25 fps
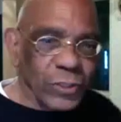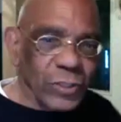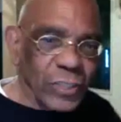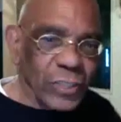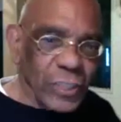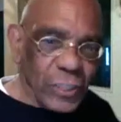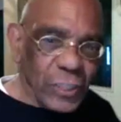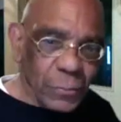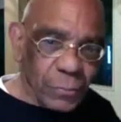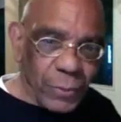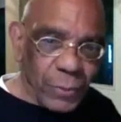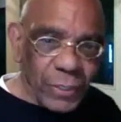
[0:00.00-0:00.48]

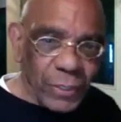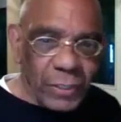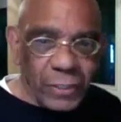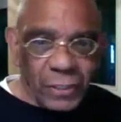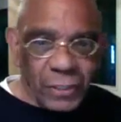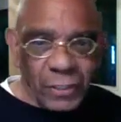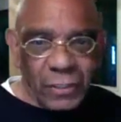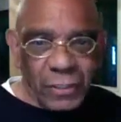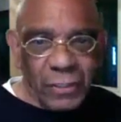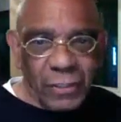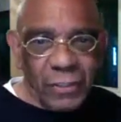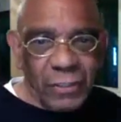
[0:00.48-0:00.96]

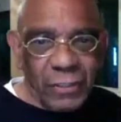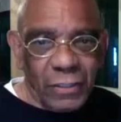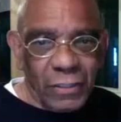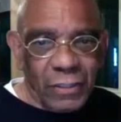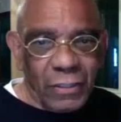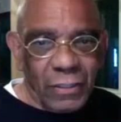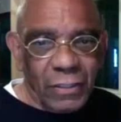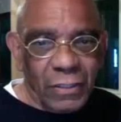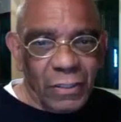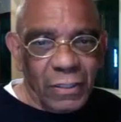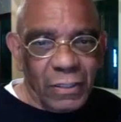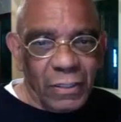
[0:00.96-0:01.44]
speaking
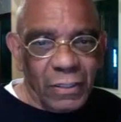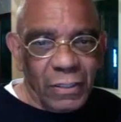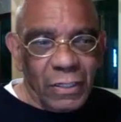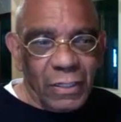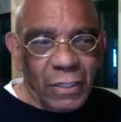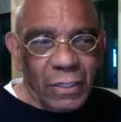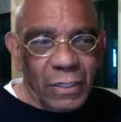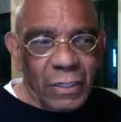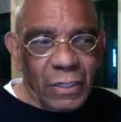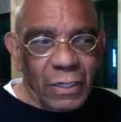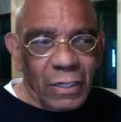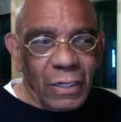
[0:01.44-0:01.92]

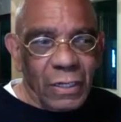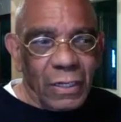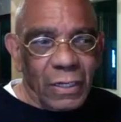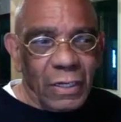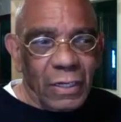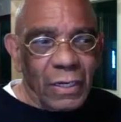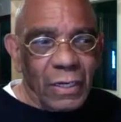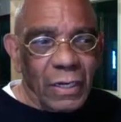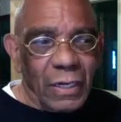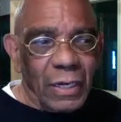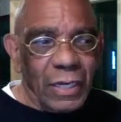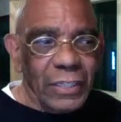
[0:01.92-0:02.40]

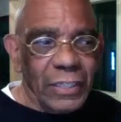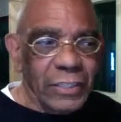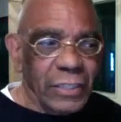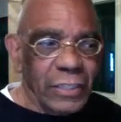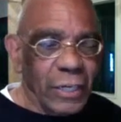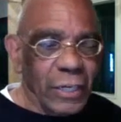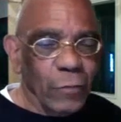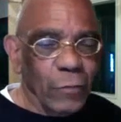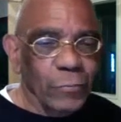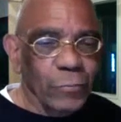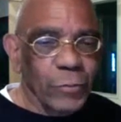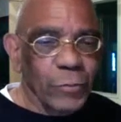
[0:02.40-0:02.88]
has
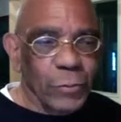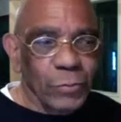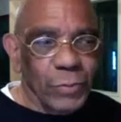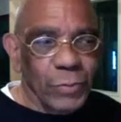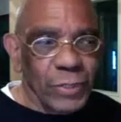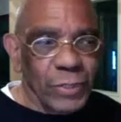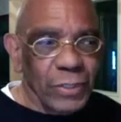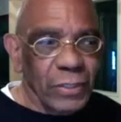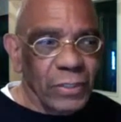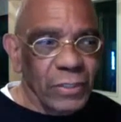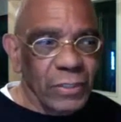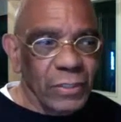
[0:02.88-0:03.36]
helped
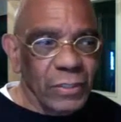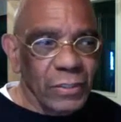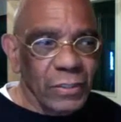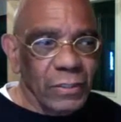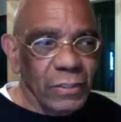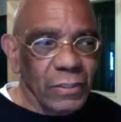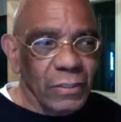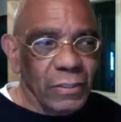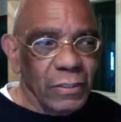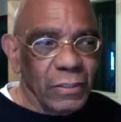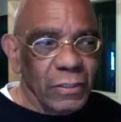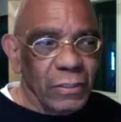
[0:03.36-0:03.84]
me
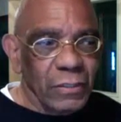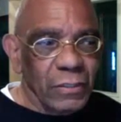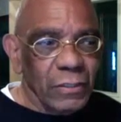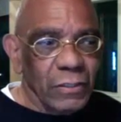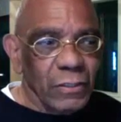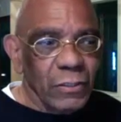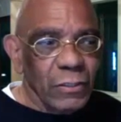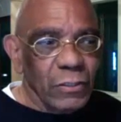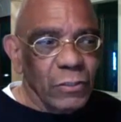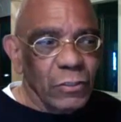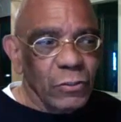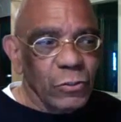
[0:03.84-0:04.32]

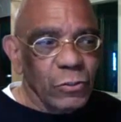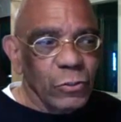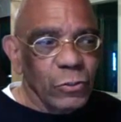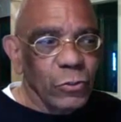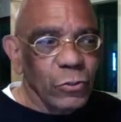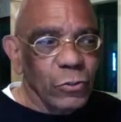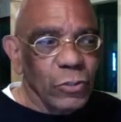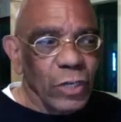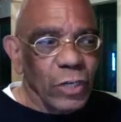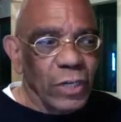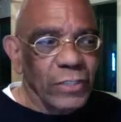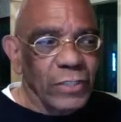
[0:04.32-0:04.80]

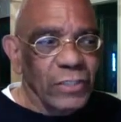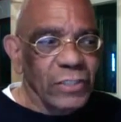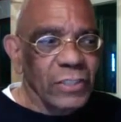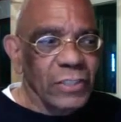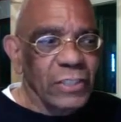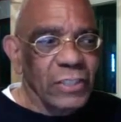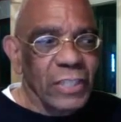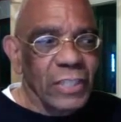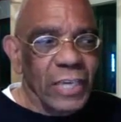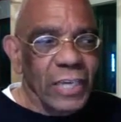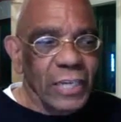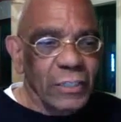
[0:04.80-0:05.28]
to not
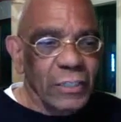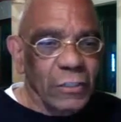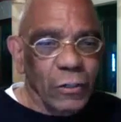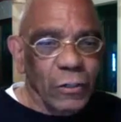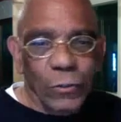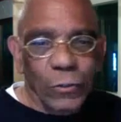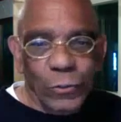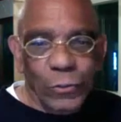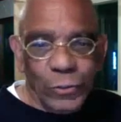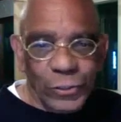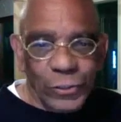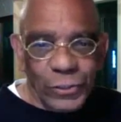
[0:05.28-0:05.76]
see that
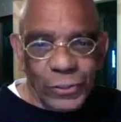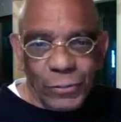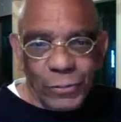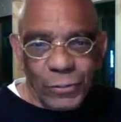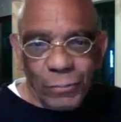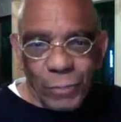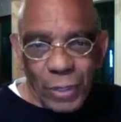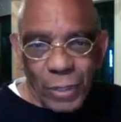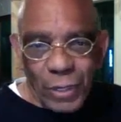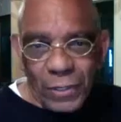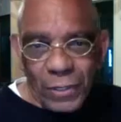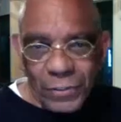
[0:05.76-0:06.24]
goal as
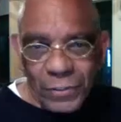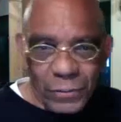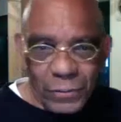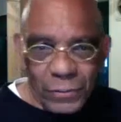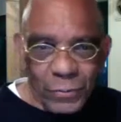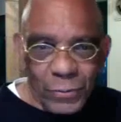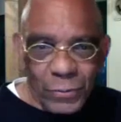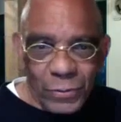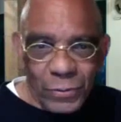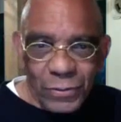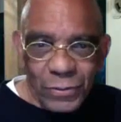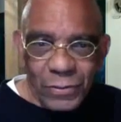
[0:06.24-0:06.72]

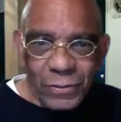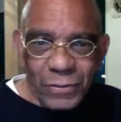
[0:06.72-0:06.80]
impossible.